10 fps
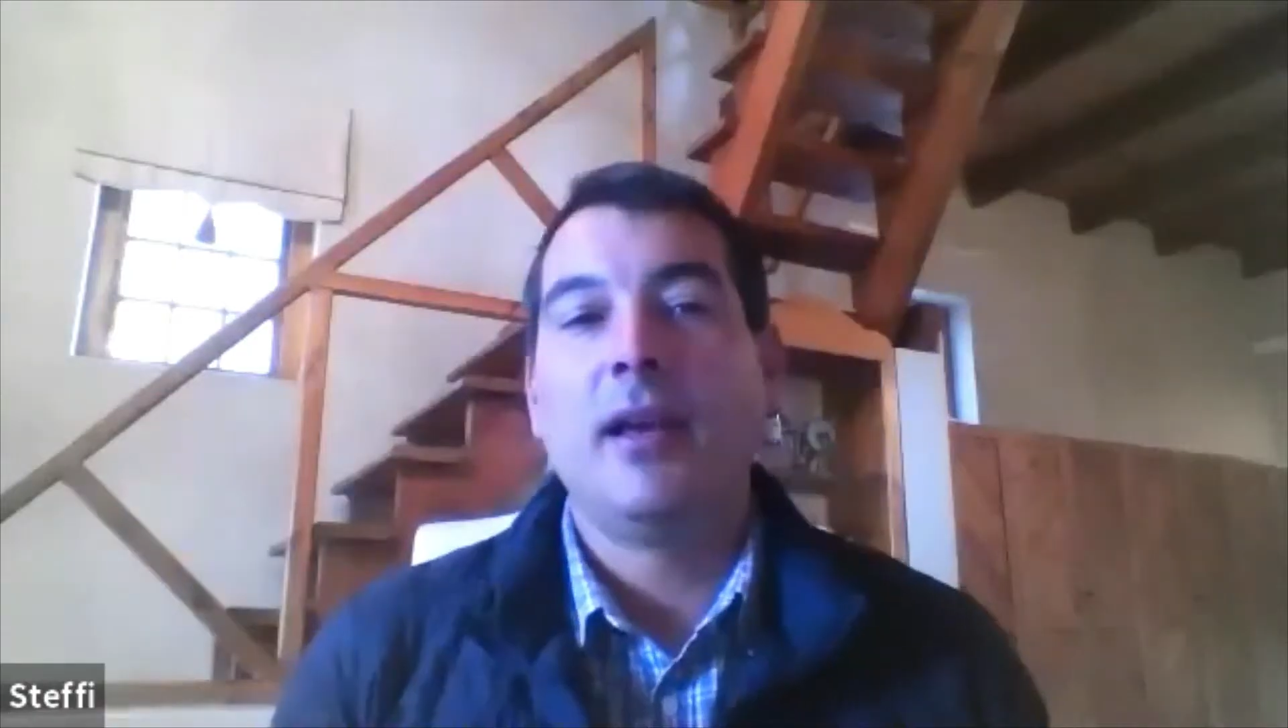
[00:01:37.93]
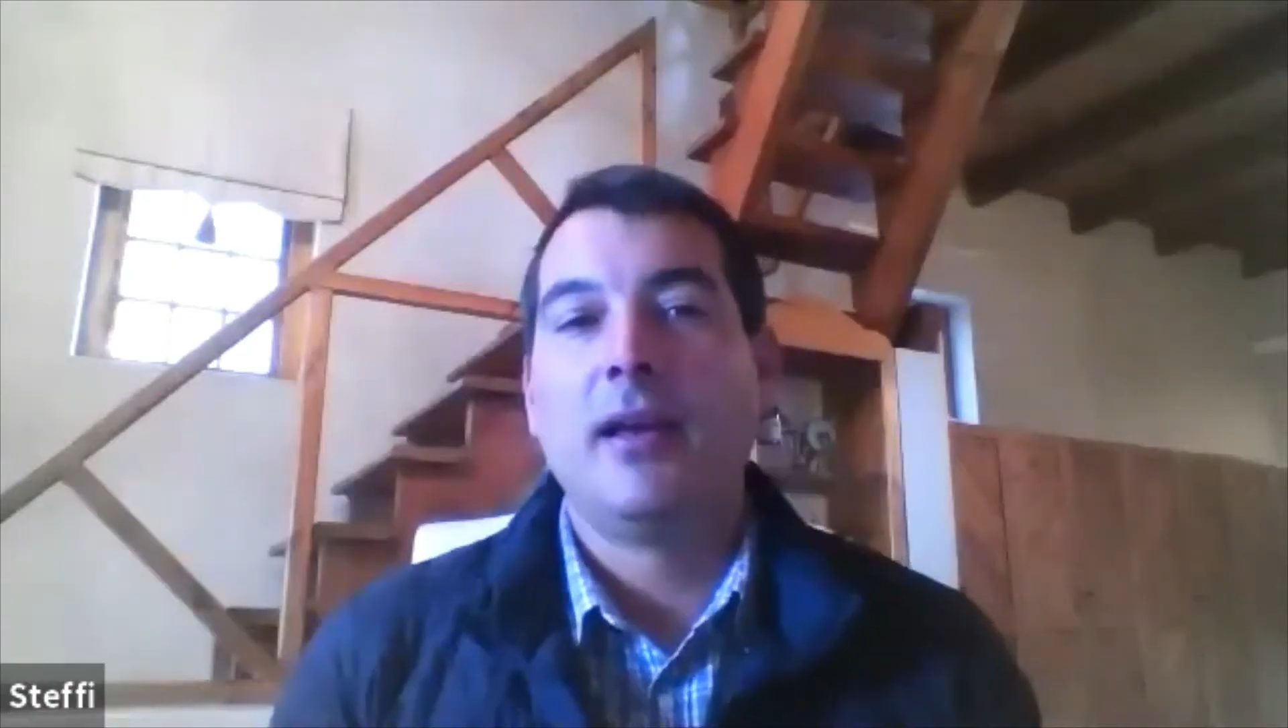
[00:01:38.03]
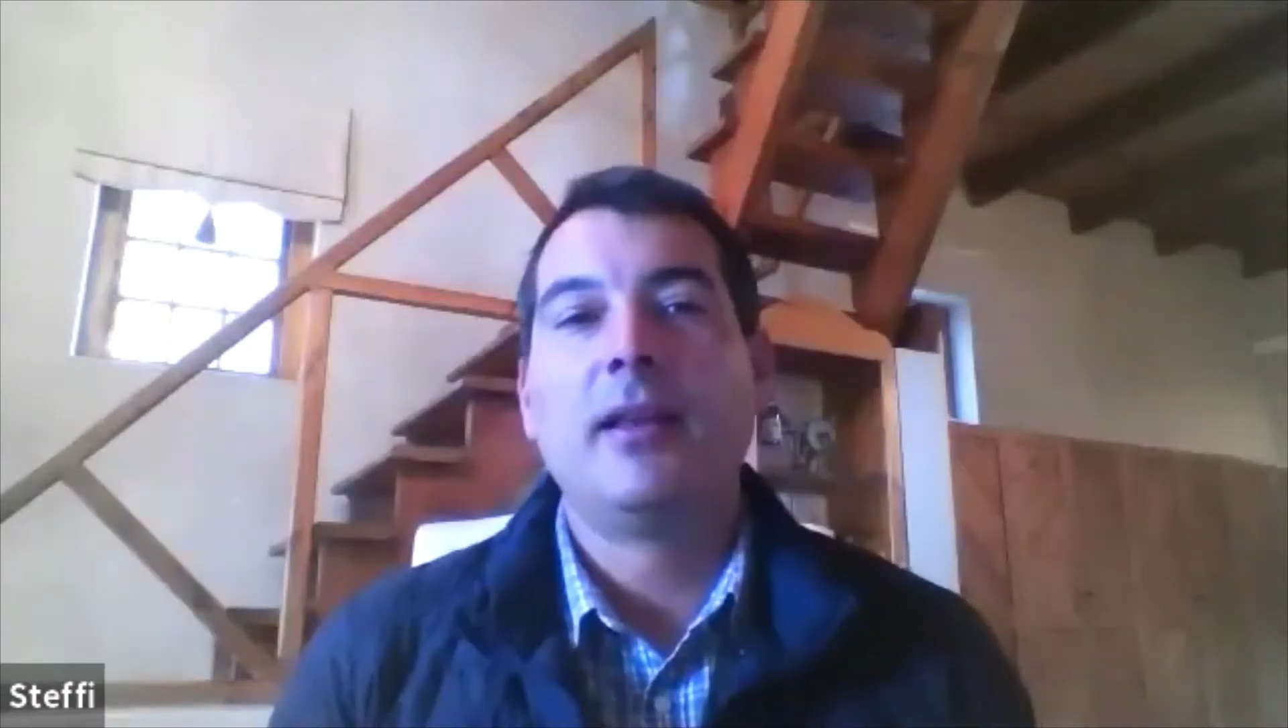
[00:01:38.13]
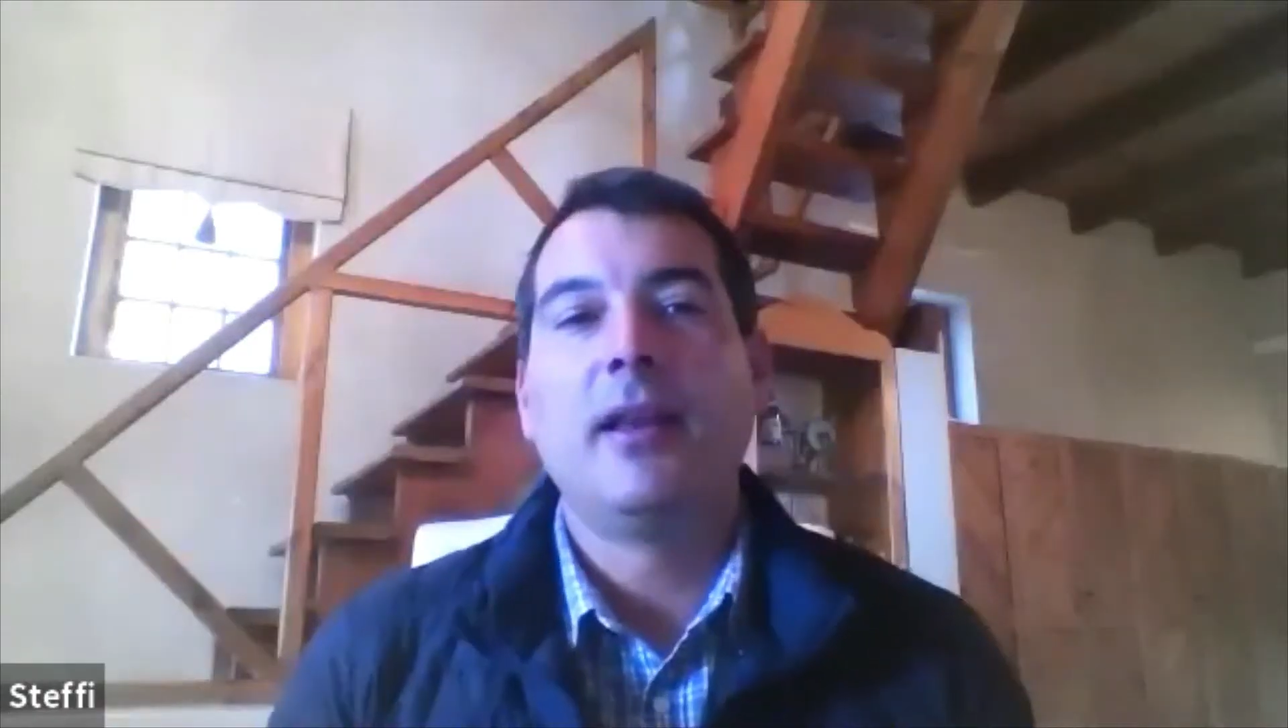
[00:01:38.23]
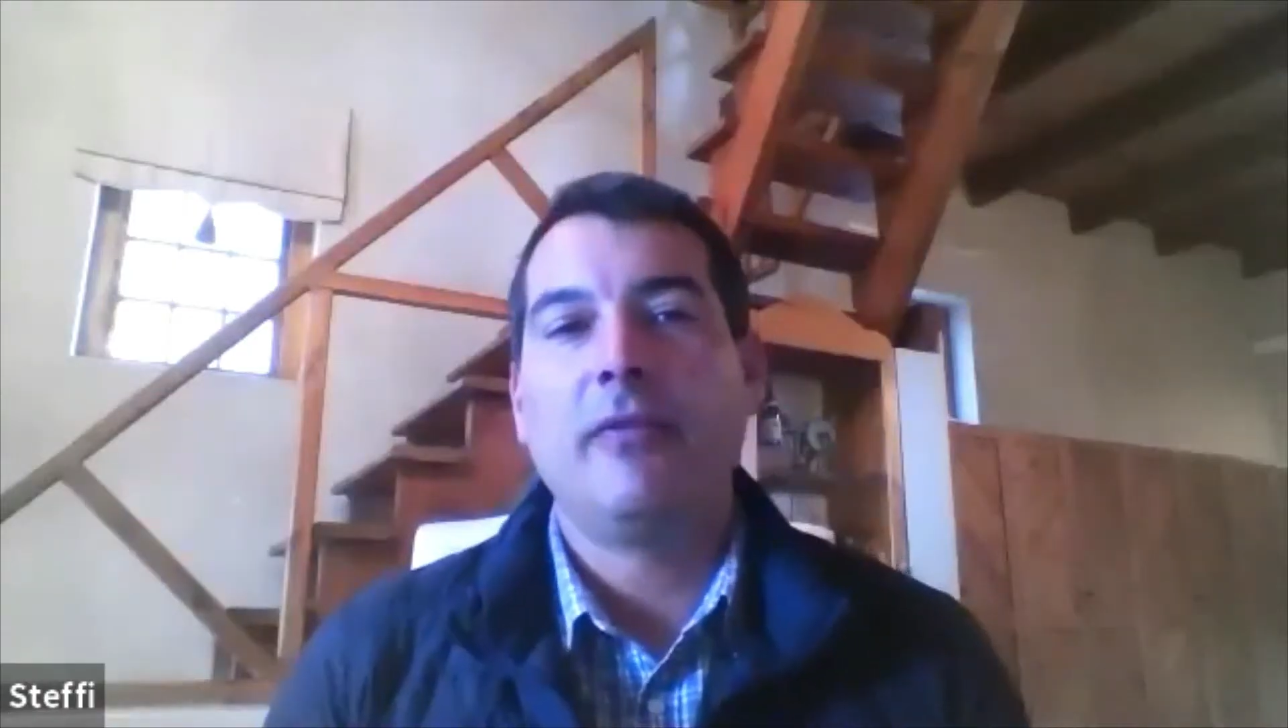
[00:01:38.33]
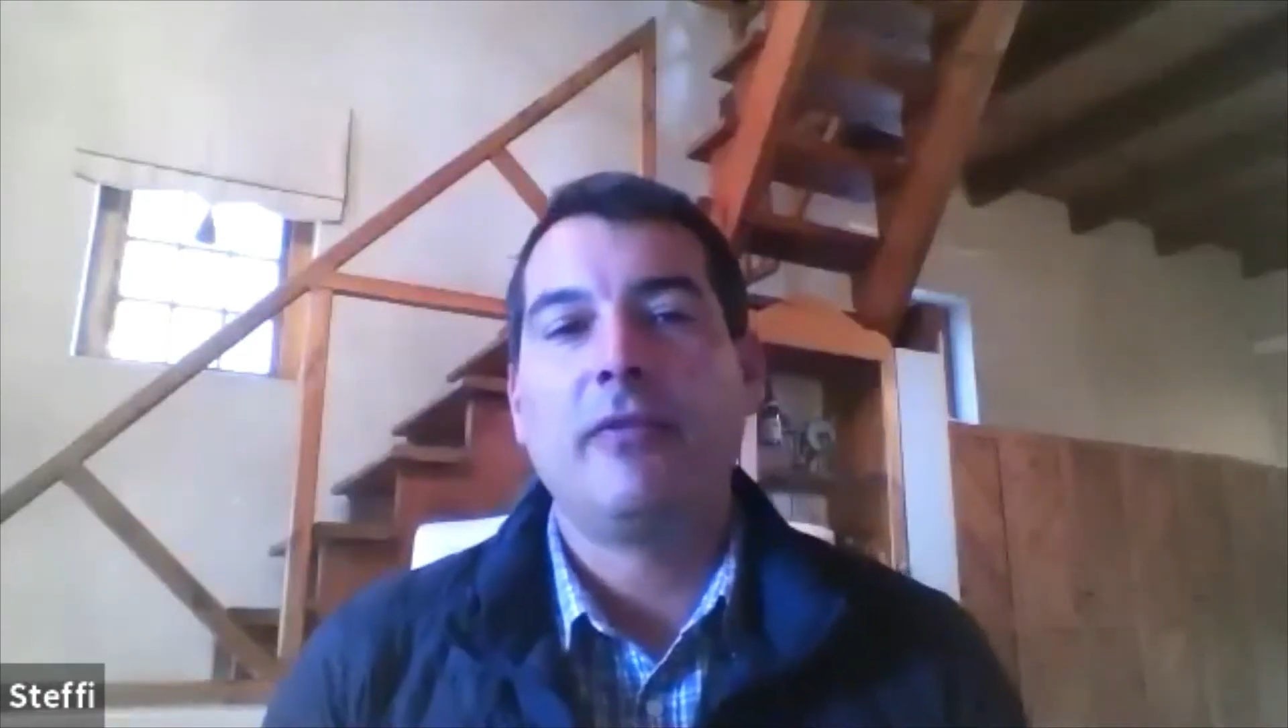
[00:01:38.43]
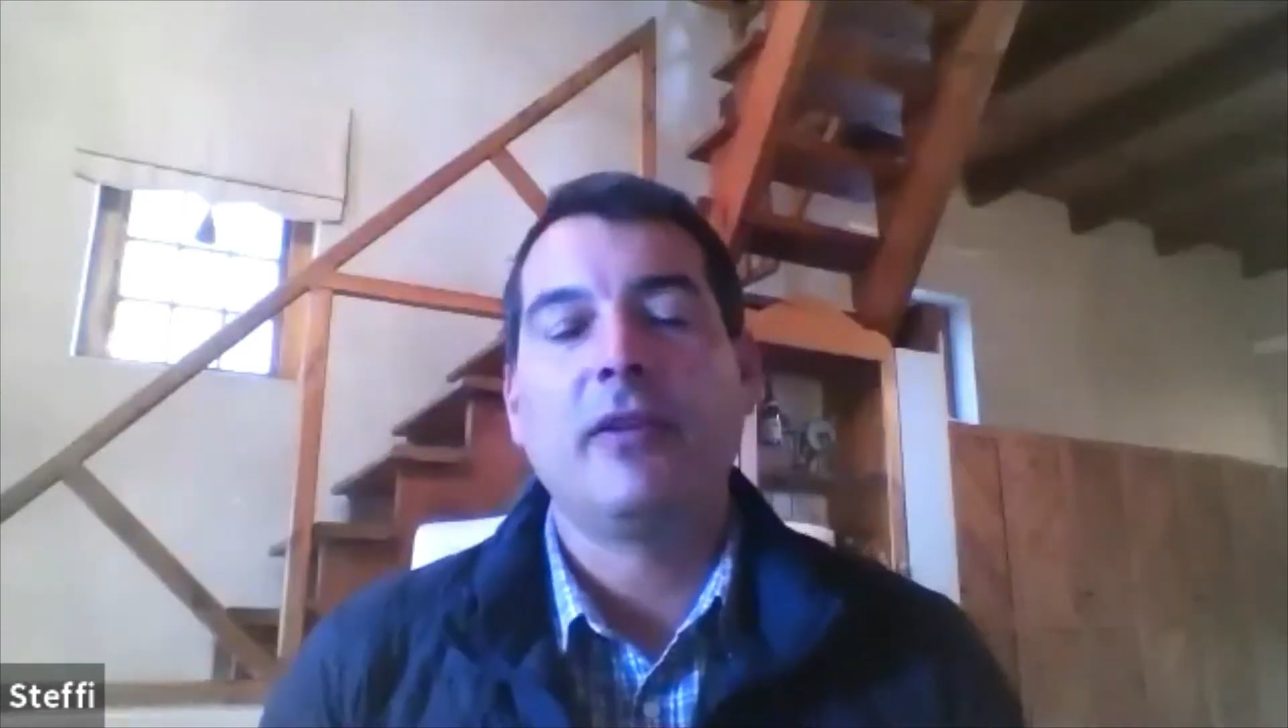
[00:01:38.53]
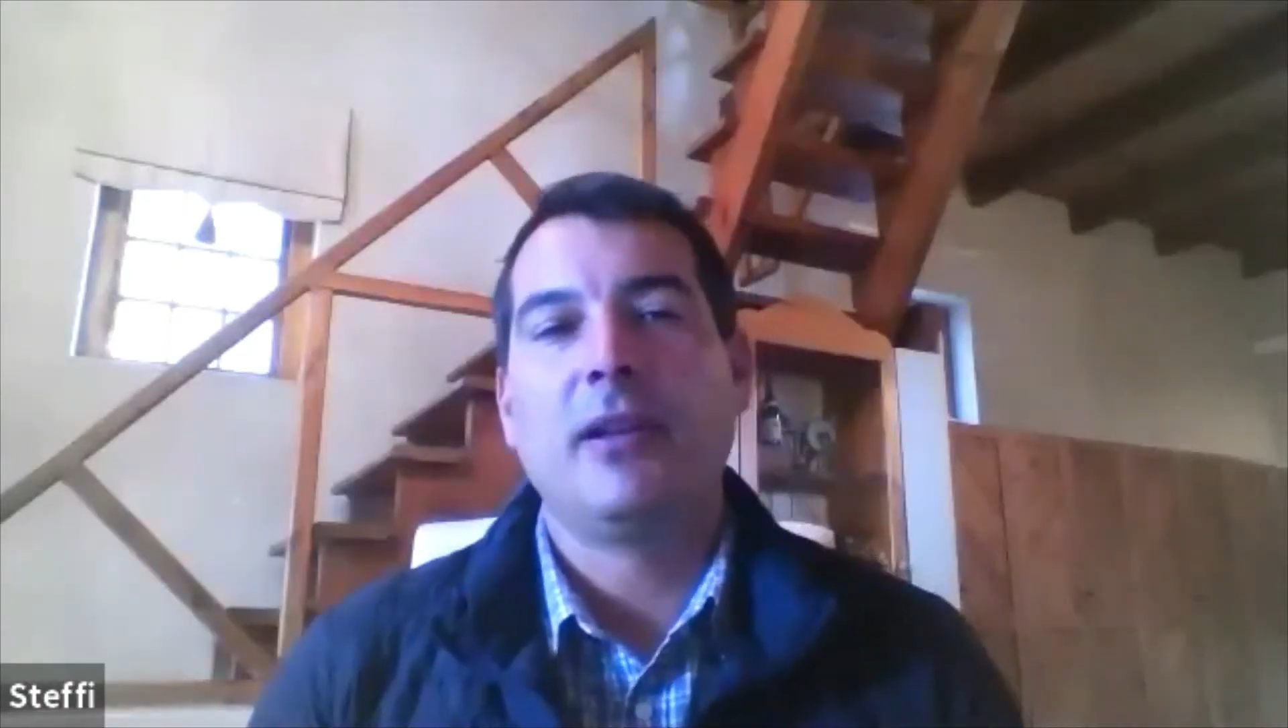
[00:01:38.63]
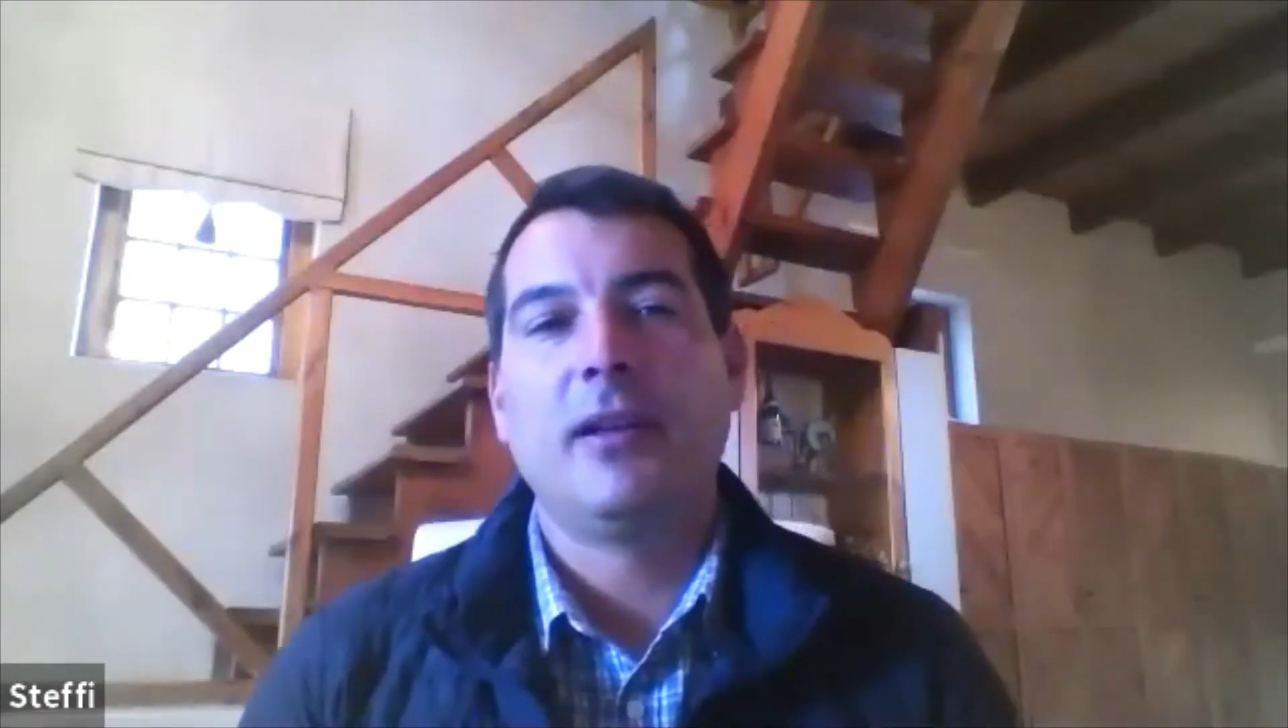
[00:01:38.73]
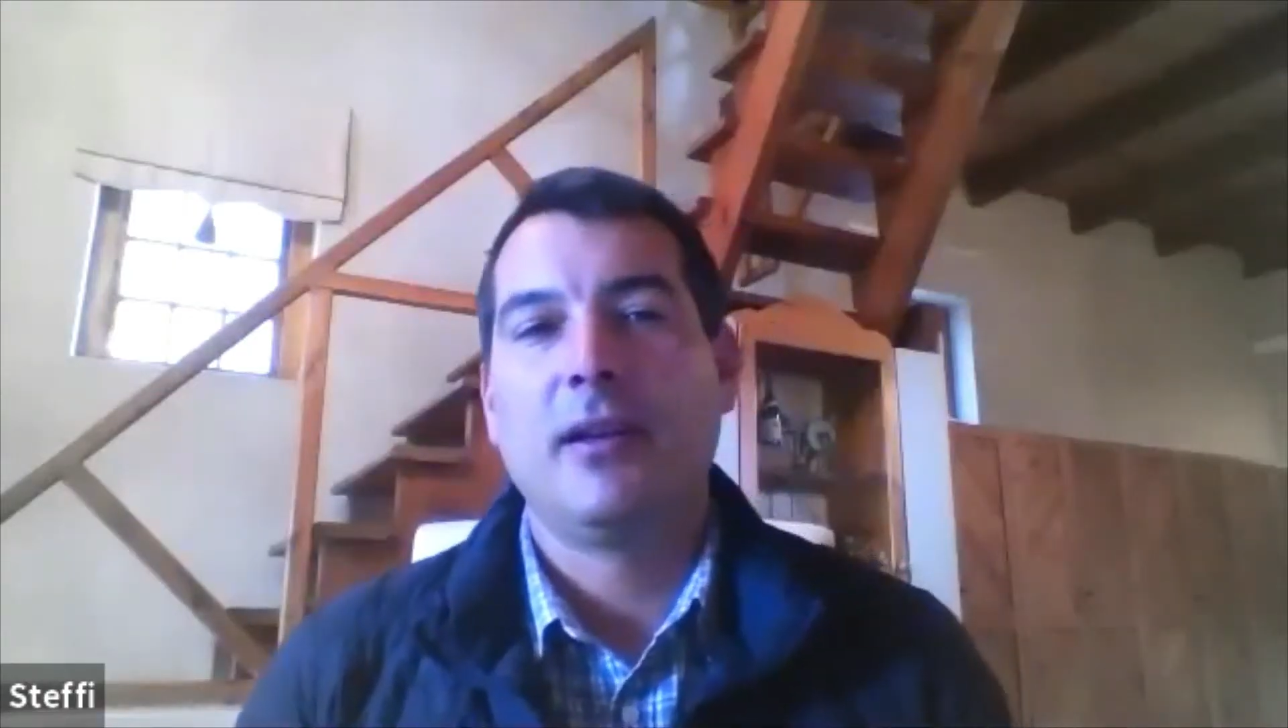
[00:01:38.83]

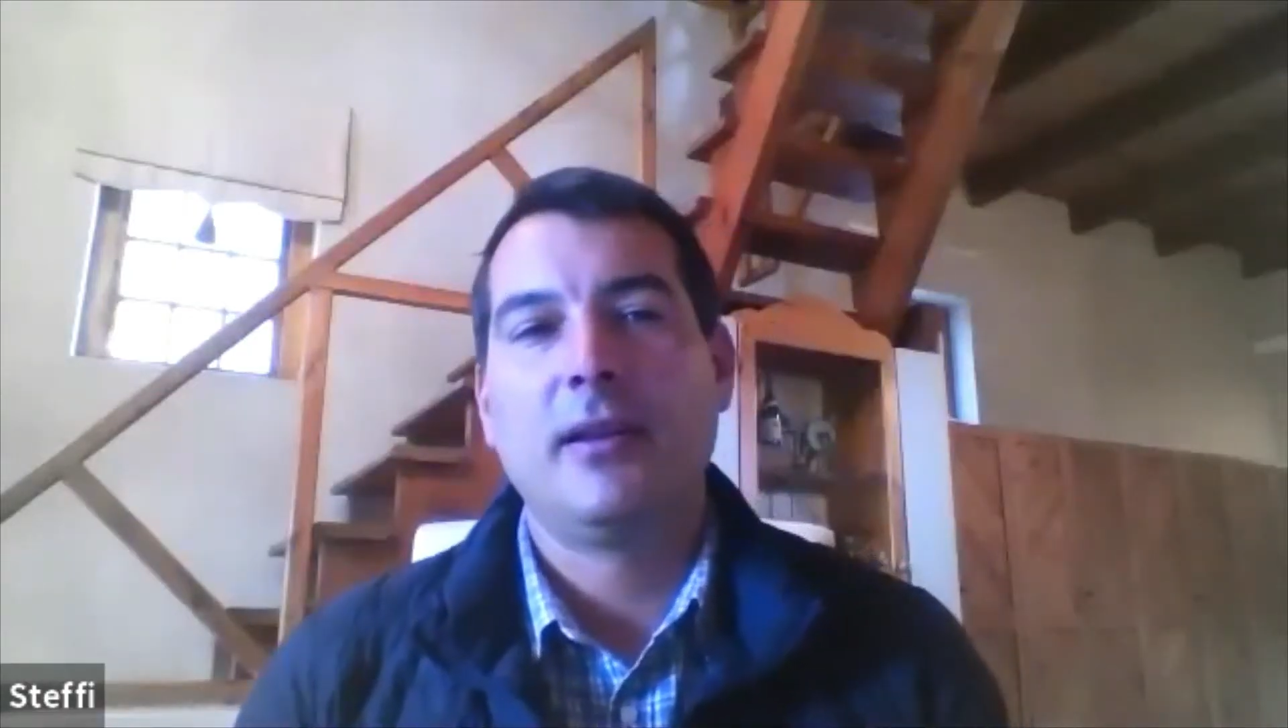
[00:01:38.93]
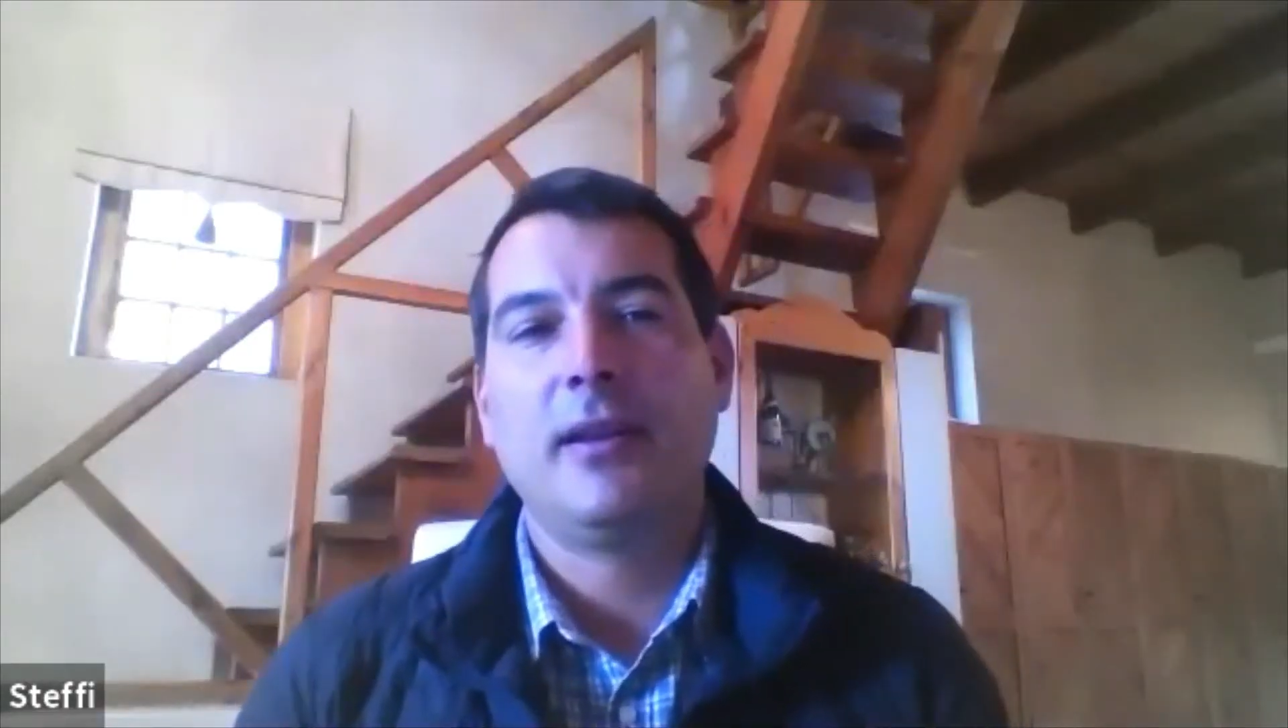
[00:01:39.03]
Definitely,